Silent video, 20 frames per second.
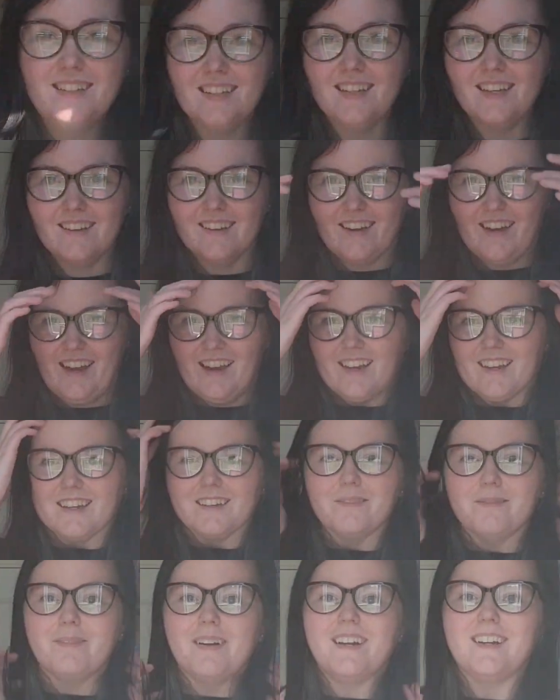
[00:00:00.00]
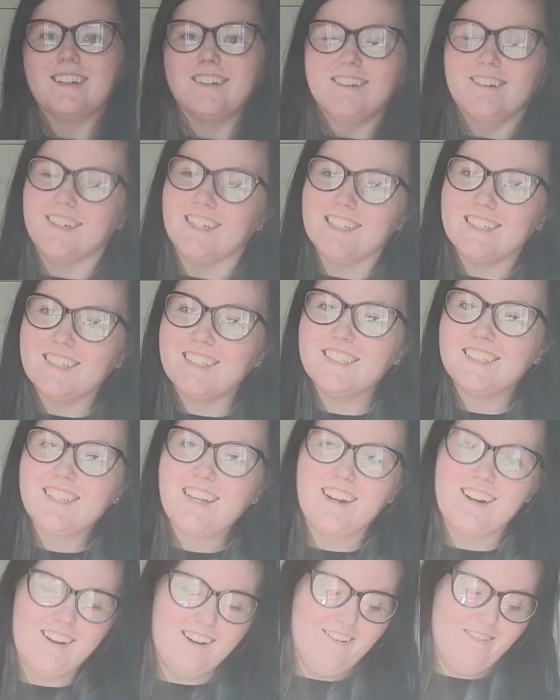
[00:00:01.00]
okay, my recording just
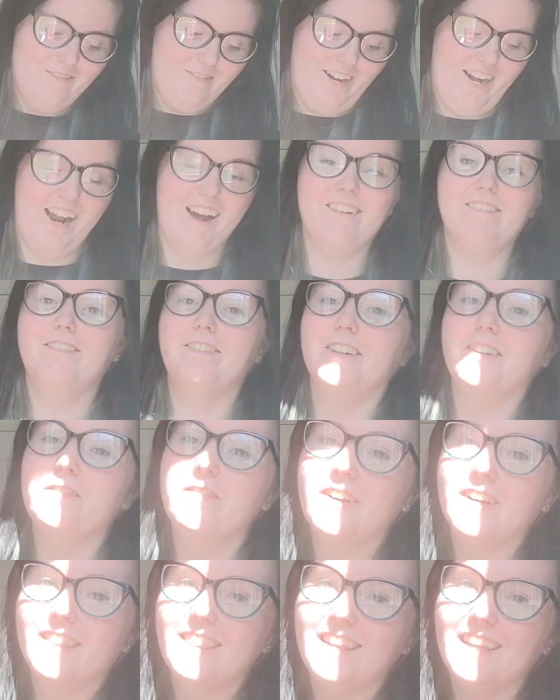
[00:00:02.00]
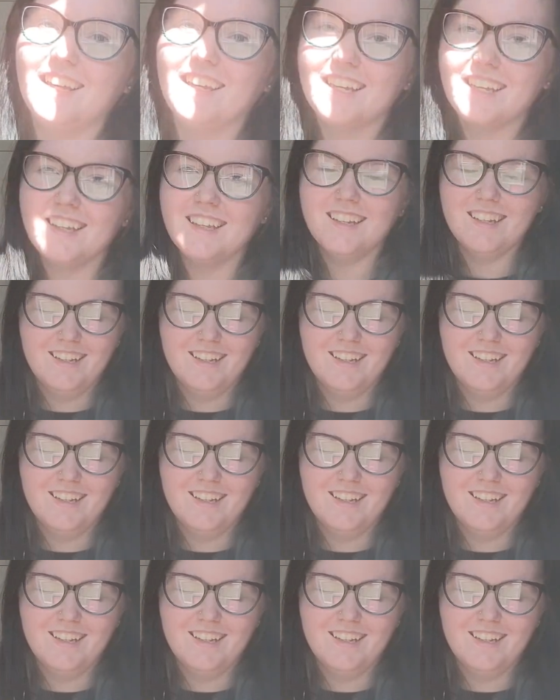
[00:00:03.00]
cut off, but I have one more thing.